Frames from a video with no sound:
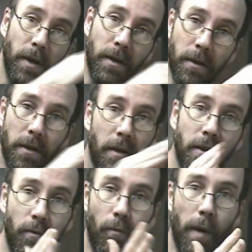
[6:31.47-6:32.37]
it doesn't
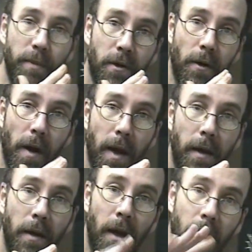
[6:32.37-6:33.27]
rip straight,
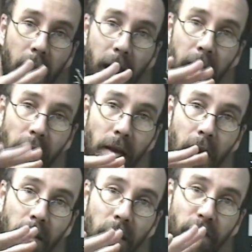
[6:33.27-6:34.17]
and the
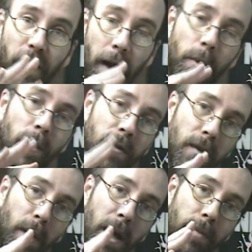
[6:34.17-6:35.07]
fibers of the
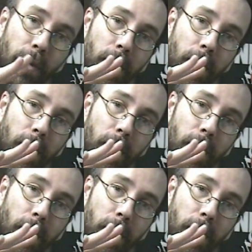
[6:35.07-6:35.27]
paper